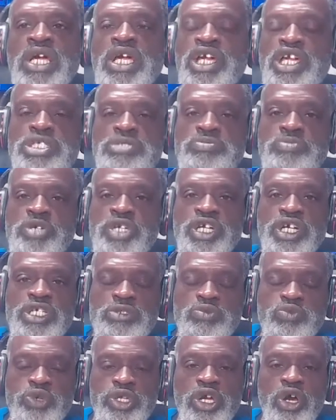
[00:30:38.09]
is because
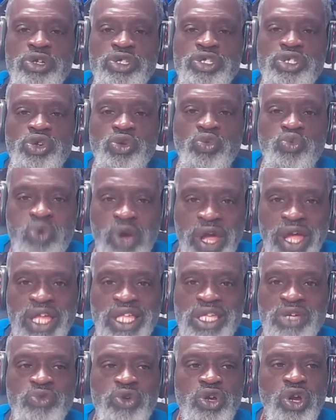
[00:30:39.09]
we are
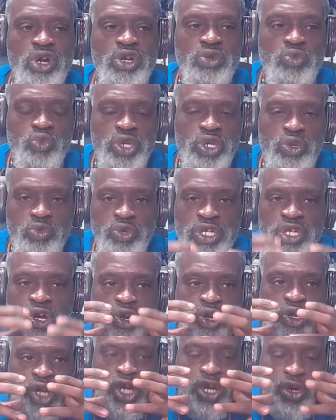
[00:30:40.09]
directing we are we we are